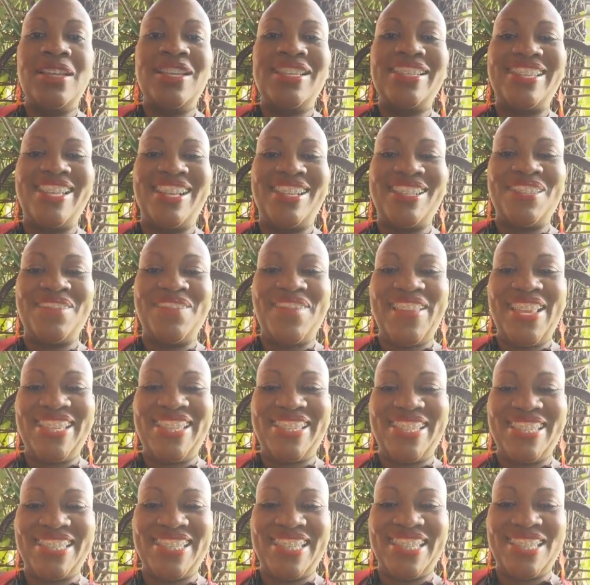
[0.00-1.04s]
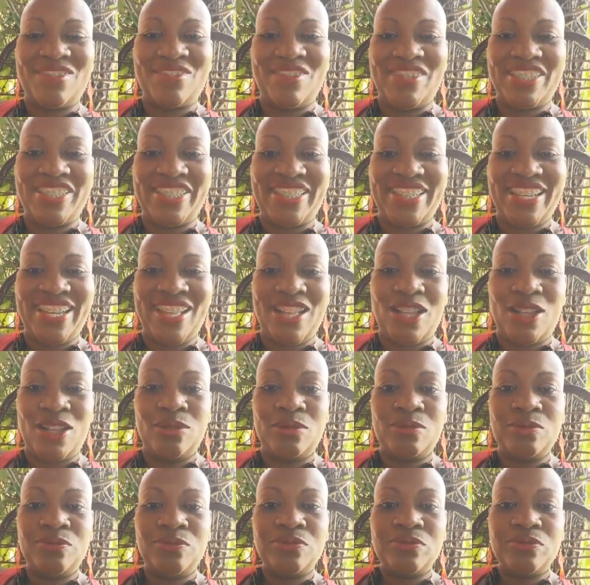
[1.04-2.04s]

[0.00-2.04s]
Sounds amazing, says Rochelle.